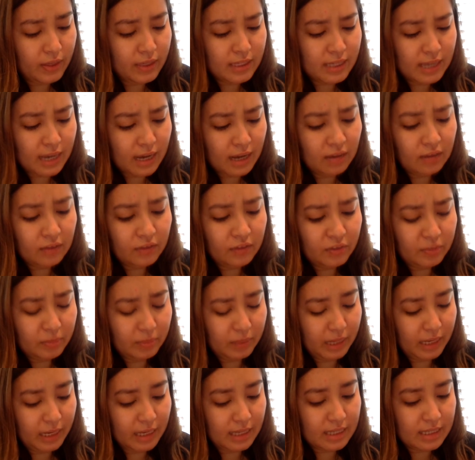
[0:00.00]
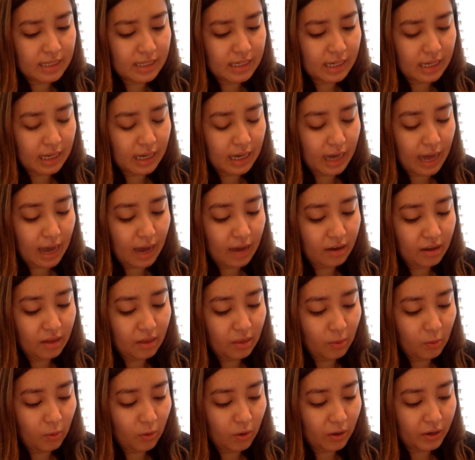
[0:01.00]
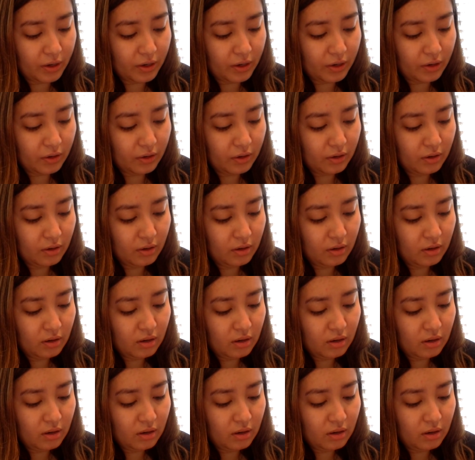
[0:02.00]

The tail of the plane sticking out of the water.